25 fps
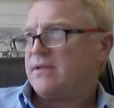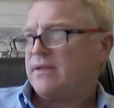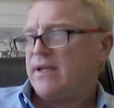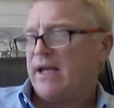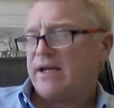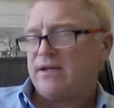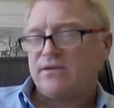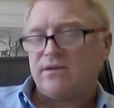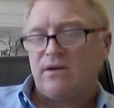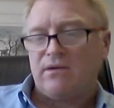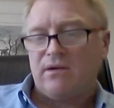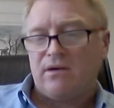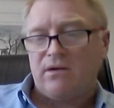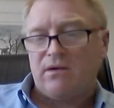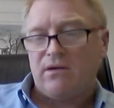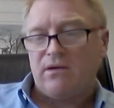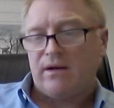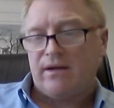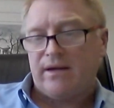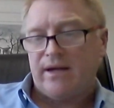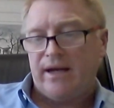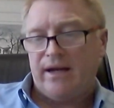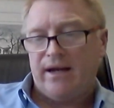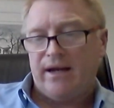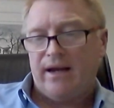test on
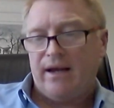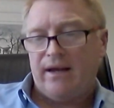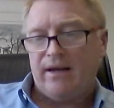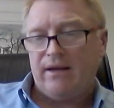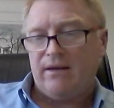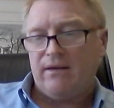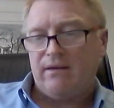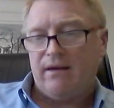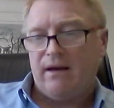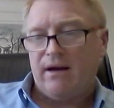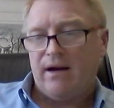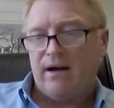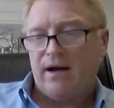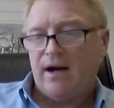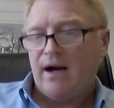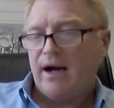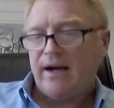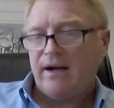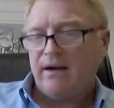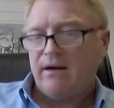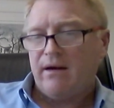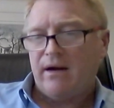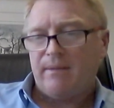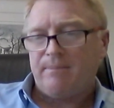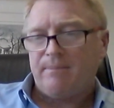clotting,
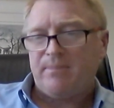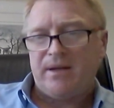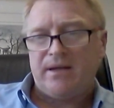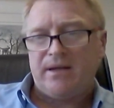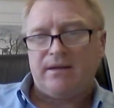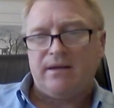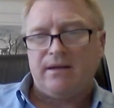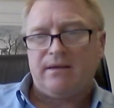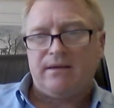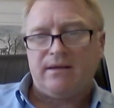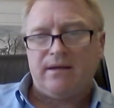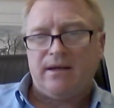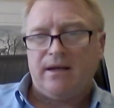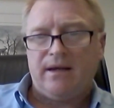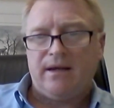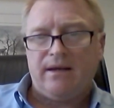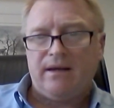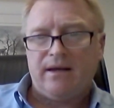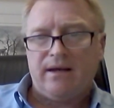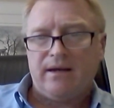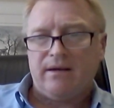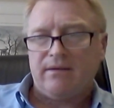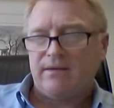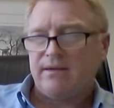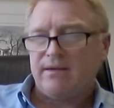I N R, P T T,
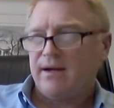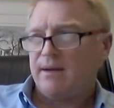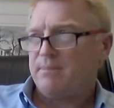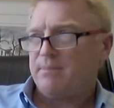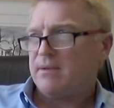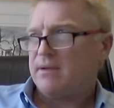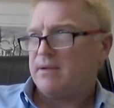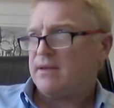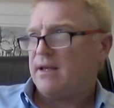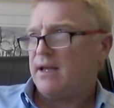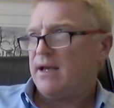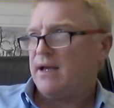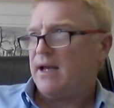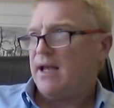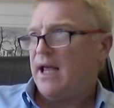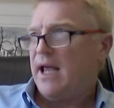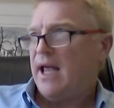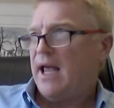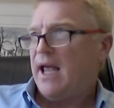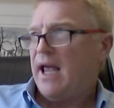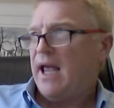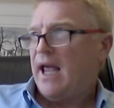you know, type of thing,